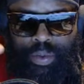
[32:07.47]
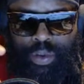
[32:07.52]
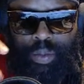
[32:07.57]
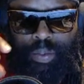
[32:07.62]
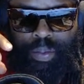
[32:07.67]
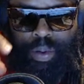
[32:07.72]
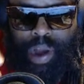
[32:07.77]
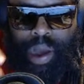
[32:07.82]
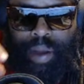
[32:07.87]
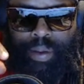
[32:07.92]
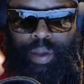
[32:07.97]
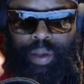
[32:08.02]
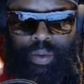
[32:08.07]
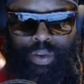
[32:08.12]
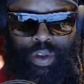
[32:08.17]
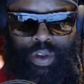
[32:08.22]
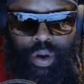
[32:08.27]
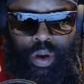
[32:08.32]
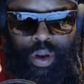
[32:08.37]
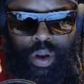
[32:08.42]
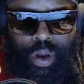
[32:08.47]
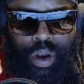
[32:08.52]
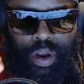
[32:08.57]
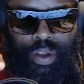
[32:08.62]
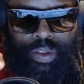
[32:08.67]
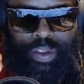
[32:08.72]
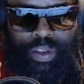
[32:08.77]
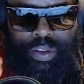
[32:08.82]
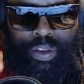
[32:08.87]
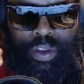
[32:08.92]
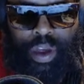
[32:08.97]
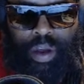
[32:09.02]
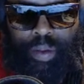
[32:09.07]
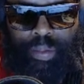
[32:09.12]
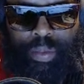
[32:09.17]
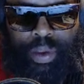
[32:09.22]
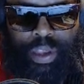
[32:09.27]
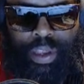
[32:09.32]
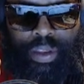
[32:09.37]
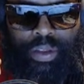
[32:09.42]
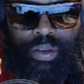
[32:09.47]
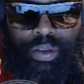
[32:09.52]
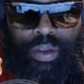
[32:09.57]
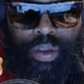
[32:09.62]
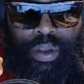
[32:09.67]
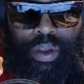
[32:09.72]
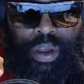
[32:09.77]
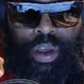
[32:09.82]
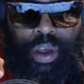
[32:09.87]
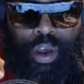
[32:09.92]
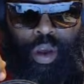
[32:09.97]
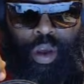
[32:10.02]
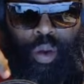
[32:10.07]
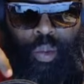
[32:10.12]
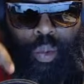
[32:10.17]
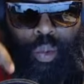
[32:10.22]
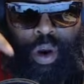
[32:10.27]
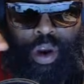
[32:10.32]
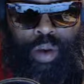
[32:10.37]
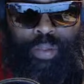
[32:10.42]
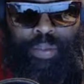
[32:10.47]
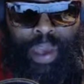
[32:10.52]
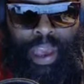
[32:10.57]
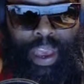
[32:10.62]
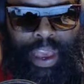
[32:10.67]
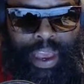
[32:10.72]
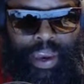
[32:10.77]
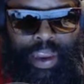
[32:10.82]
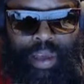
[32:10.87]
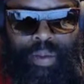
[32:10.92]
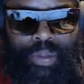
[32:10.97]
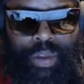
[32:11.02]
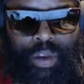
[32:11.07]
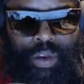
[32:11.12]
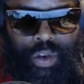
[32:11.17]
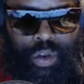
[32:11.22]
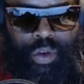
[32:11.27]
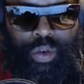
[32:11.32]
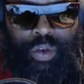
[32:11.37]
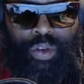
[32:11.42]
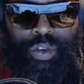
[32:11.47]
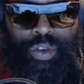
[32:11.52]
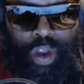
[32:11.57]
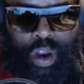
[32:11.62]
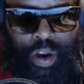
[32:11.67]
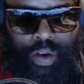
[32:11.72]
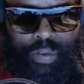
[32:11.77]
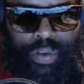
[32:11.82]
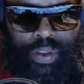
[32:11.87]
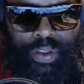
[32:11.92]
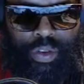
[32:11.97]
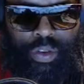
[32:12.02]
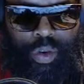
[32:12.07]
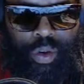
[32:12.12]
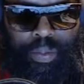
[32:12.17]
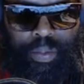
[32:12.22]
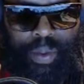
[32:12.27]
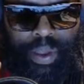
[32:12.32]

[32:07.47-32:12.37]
So probably what's going on is these companies were paying them to do the service, do the